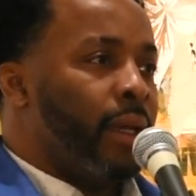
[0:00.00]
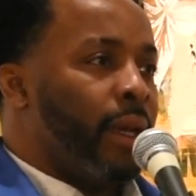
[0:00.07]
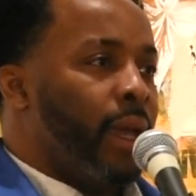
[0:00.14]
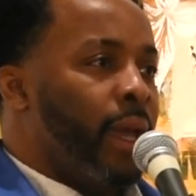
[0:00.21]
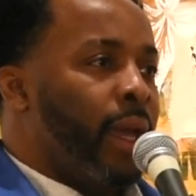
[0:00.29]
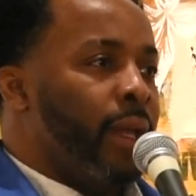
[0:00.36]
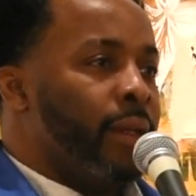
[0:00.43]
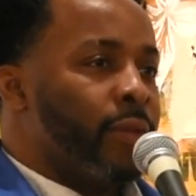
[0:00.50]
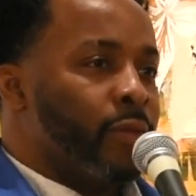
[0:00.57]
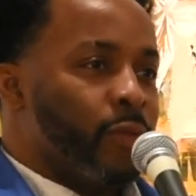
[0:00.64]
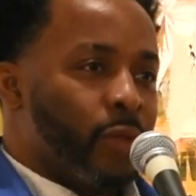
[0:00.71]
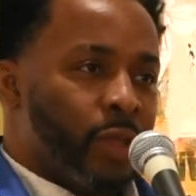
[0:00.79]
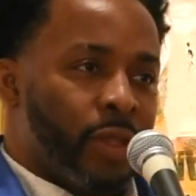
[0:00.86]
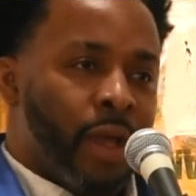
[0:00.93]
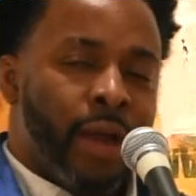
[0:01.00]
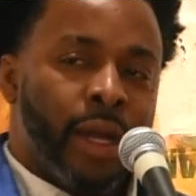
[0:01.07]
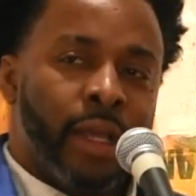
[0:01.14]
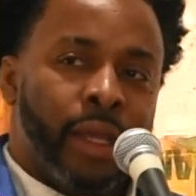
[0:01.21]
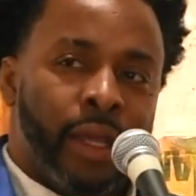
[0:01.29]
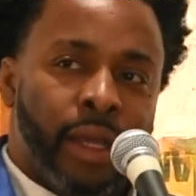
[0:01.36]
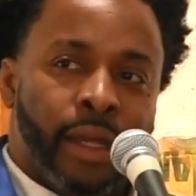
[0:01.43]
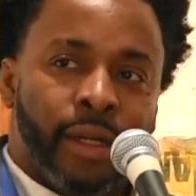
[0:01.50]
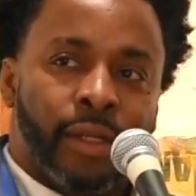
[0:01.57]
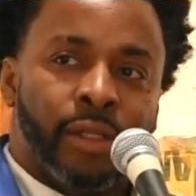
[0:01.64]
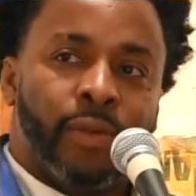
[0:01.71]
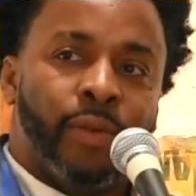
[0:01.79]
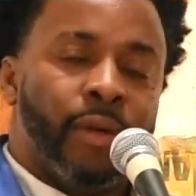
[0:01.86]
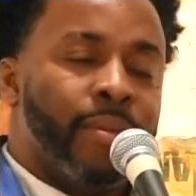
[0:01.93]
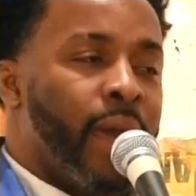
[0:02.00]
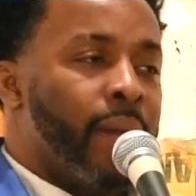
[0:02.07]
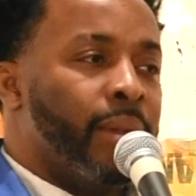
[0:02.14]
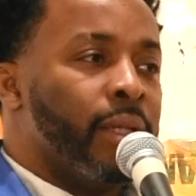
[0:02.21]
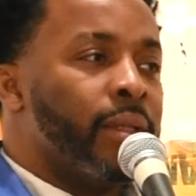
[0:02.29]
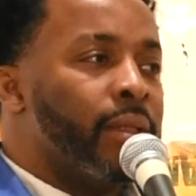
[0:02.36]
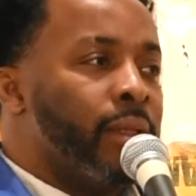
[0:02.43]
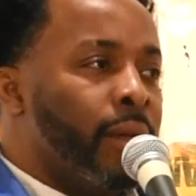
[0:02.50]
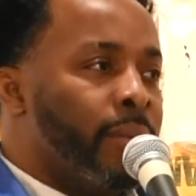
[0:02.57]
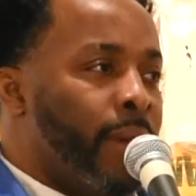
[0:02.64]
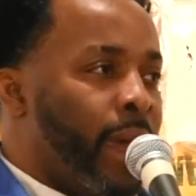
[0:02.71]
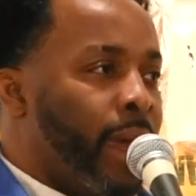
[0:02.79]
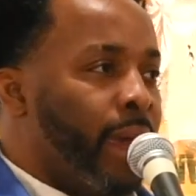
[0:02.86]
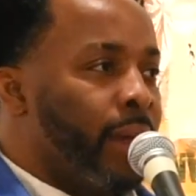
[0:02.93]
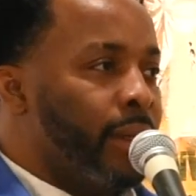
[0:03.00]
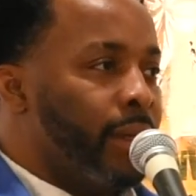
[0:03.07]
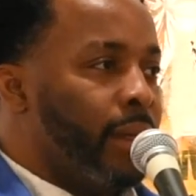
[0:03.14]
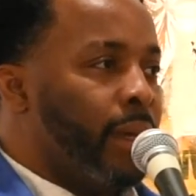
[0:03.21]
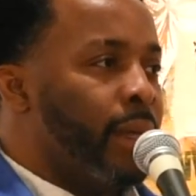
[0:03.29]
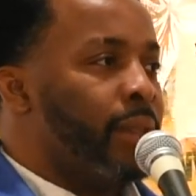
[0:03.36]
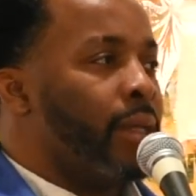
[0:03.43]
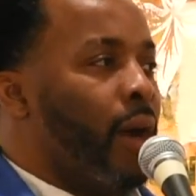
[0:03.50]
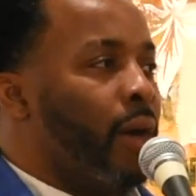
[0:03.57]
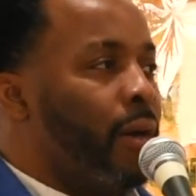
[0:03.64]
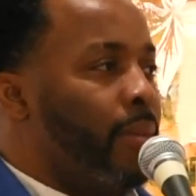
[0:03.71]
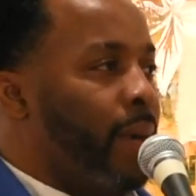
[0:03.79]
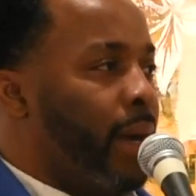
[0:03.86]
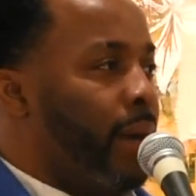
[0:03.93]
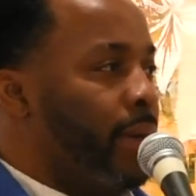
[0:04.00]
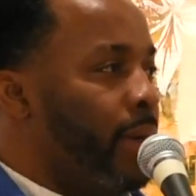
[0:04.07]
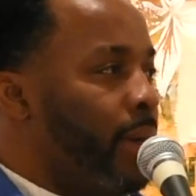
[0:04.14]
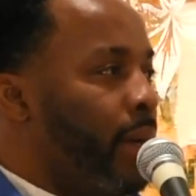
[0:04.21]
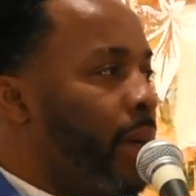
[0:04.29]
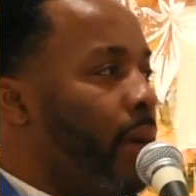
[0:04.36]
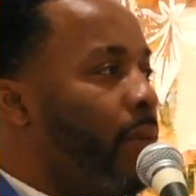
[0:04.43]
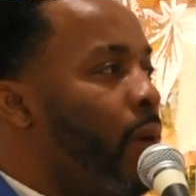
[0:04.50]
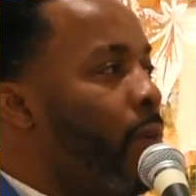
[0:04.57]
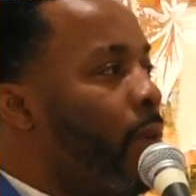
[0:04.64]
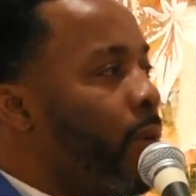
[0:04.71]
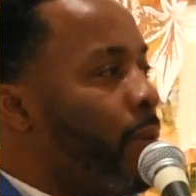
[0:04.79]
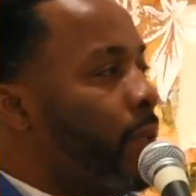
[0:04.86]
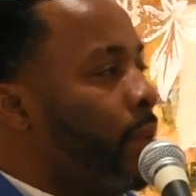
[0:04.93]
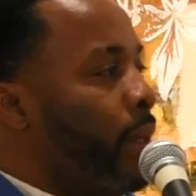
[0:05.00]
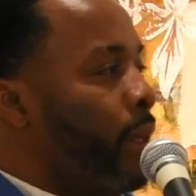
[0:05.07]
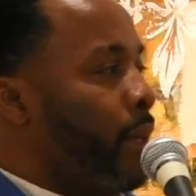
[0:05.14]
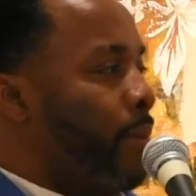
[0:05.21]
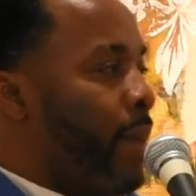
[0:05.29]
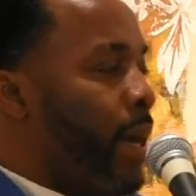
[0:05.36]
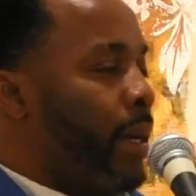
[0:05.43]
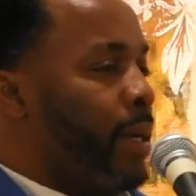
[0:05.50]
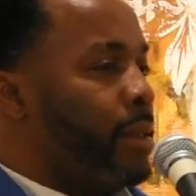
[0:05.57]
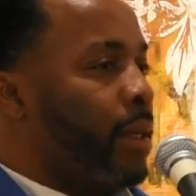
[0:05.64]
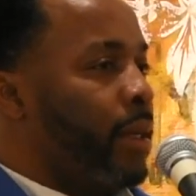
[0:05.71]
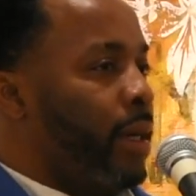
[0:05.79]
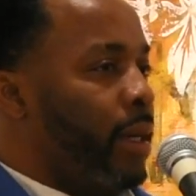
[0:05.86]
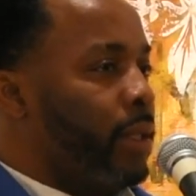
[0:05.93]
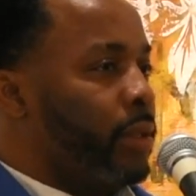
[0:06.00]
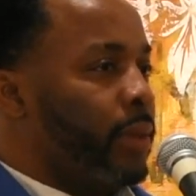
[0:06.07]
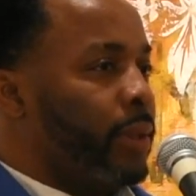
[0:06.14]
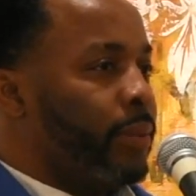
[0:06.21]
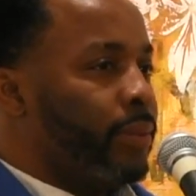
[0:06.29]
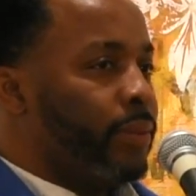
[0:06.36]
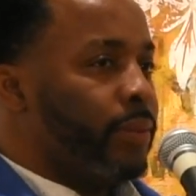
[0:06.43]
in 30 years we'll be able to look back and talk about what we were thinking about as a country.